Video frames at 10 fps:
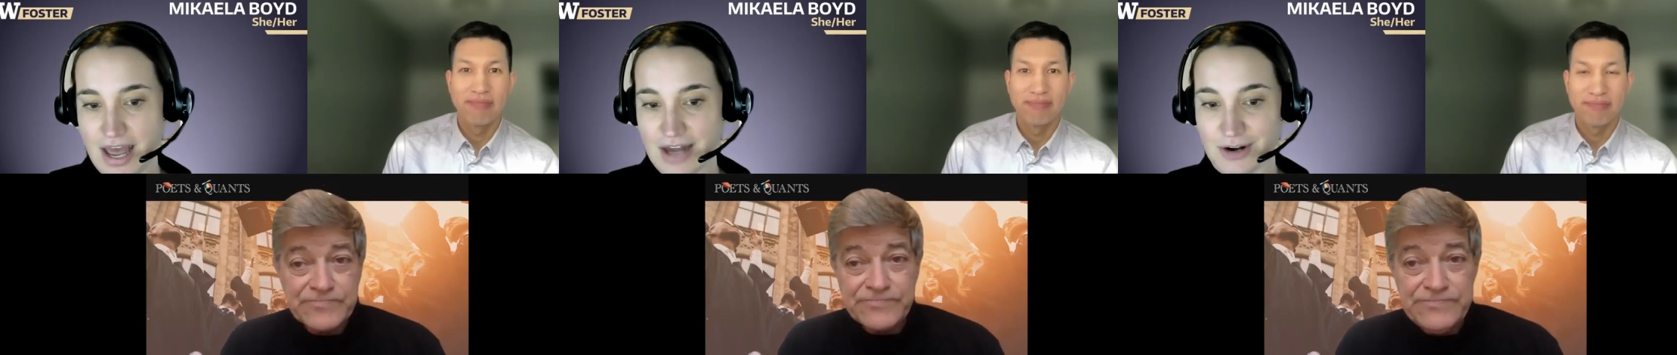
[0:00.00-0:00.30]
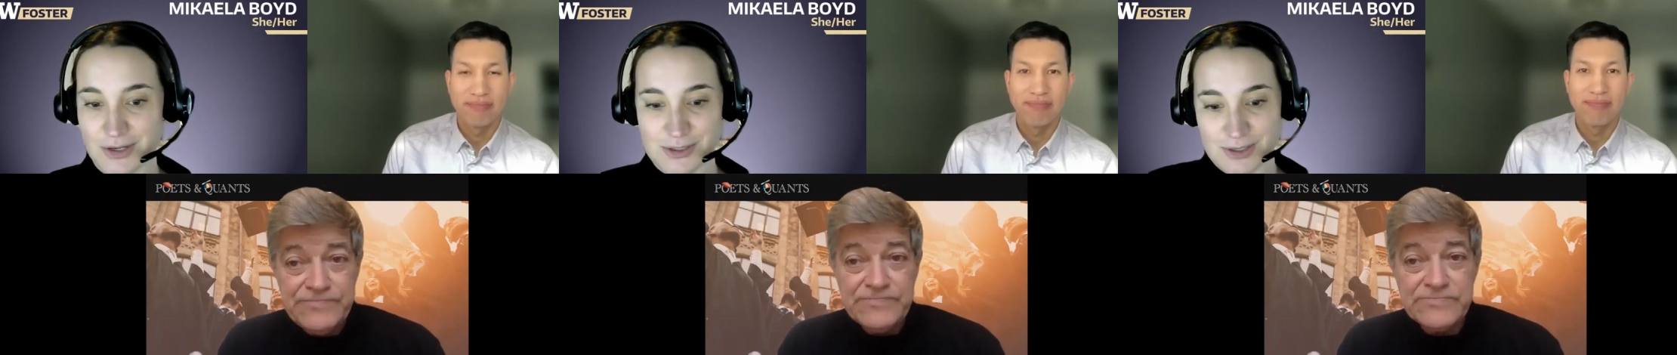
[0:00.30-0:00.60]
Speaker 1: and
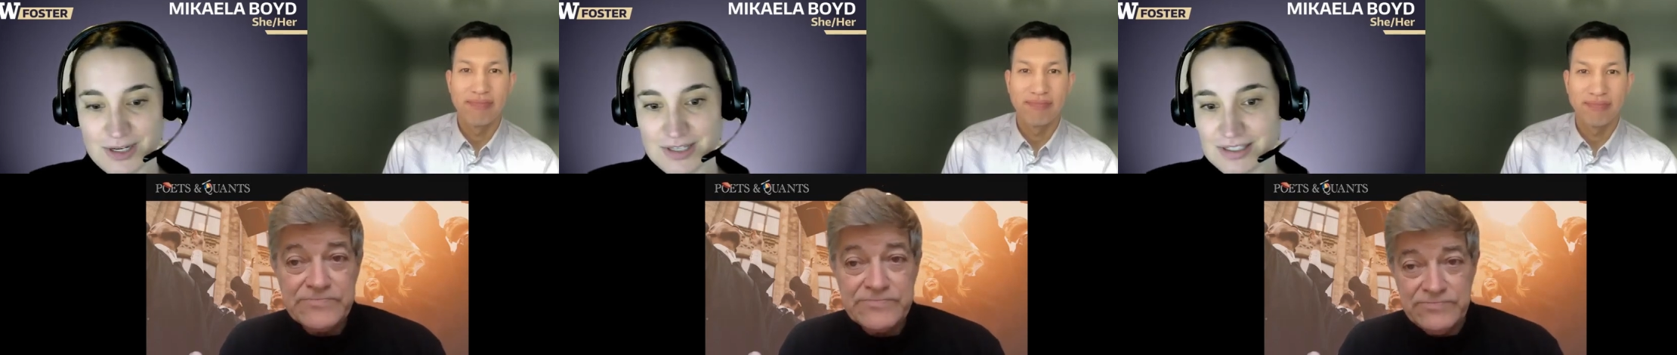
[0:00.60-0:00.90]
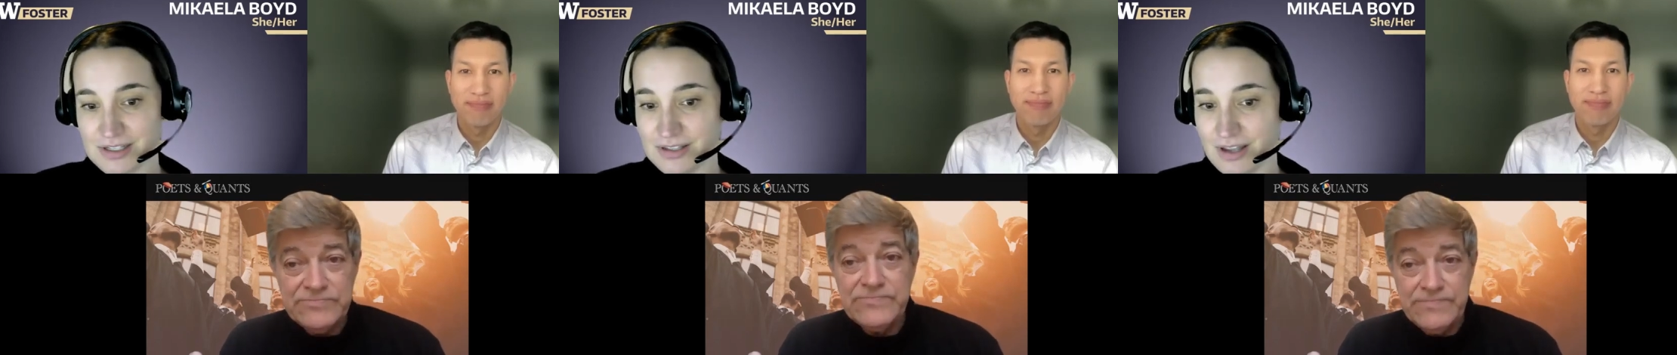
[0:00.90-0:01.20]
our
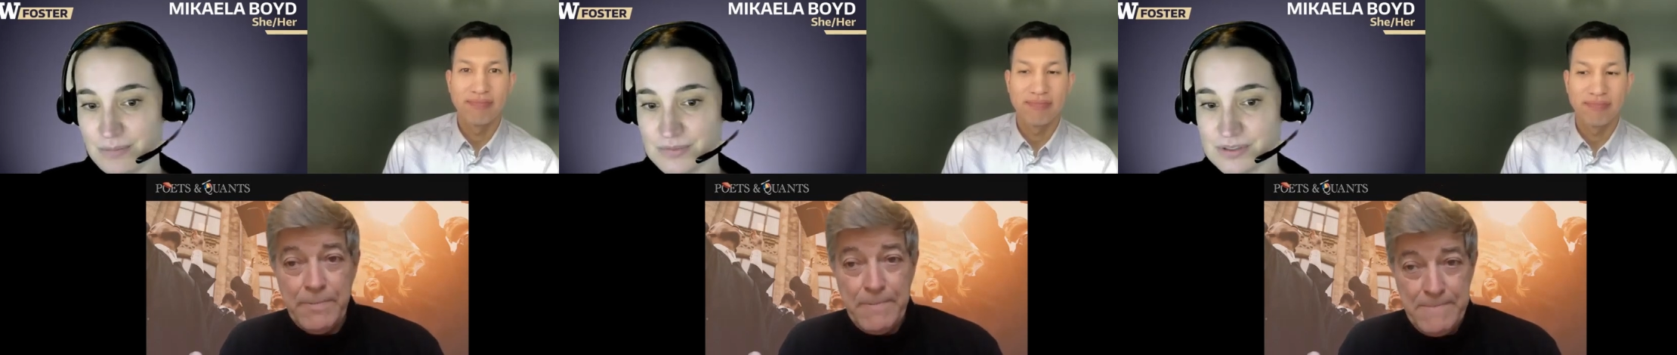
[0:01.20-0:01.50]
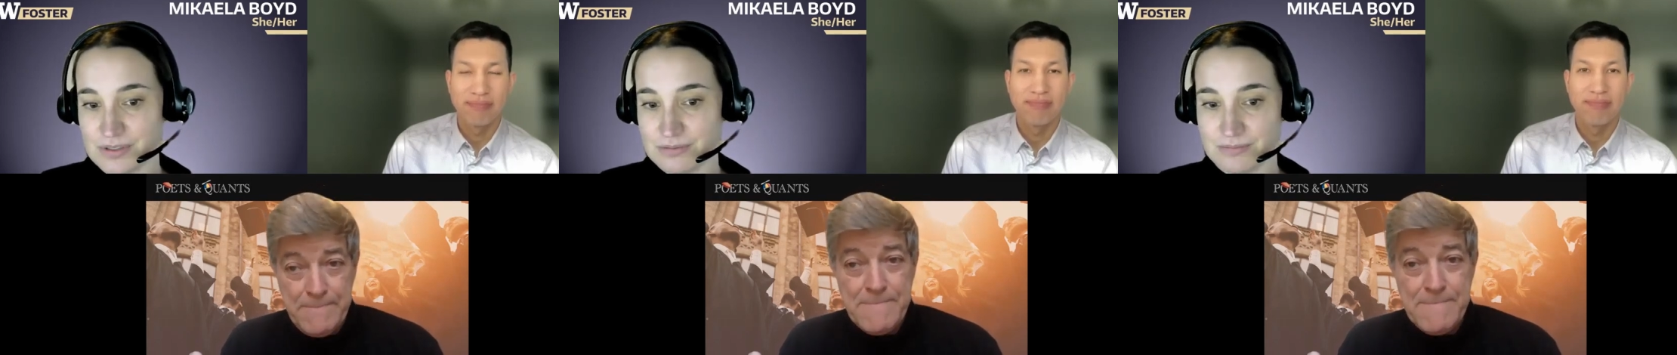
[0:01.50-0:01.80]
students and
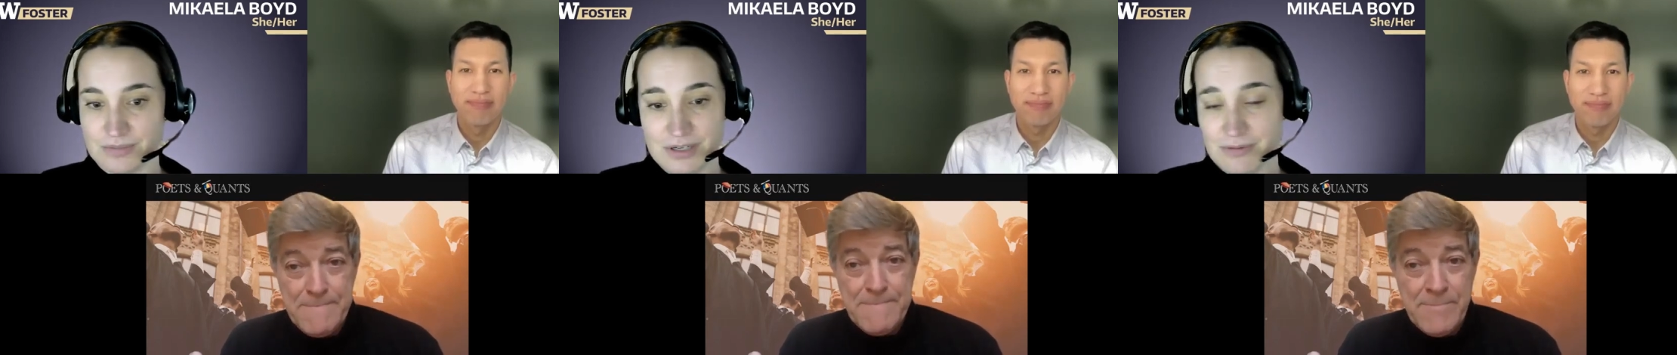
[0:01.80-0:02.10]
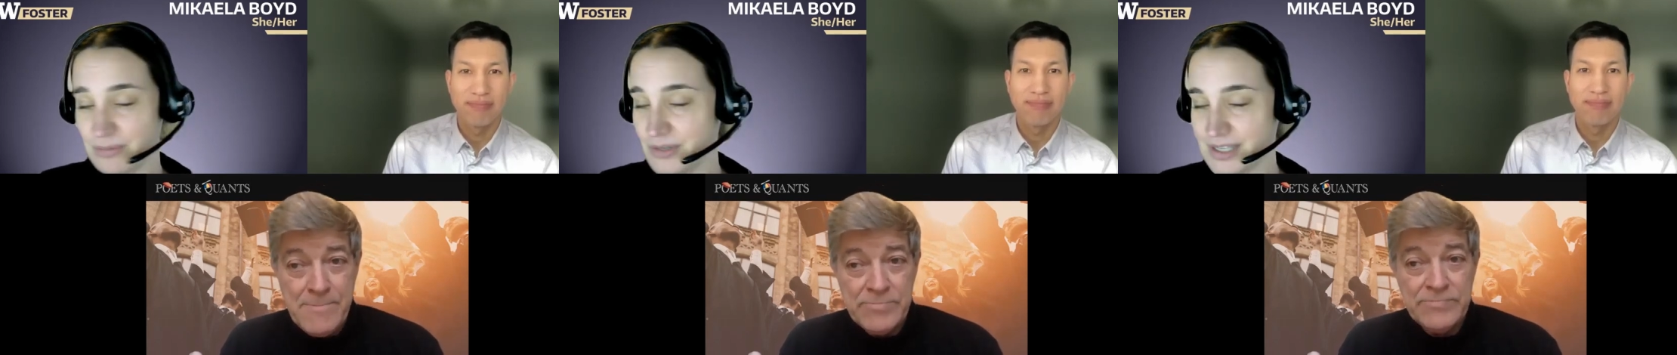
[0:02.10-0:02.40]
alums really
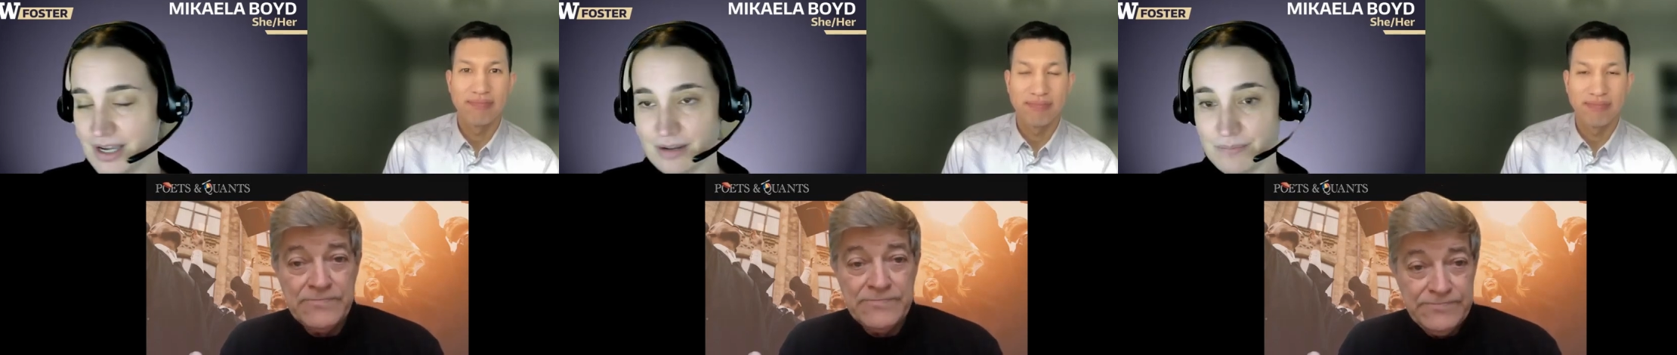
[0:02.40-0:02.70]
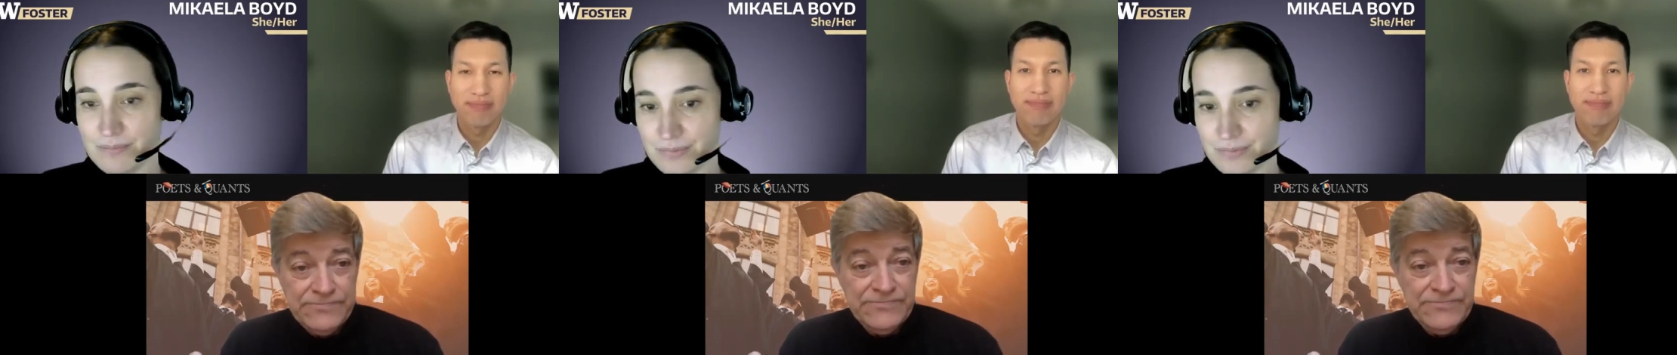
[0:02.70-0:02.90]
represent a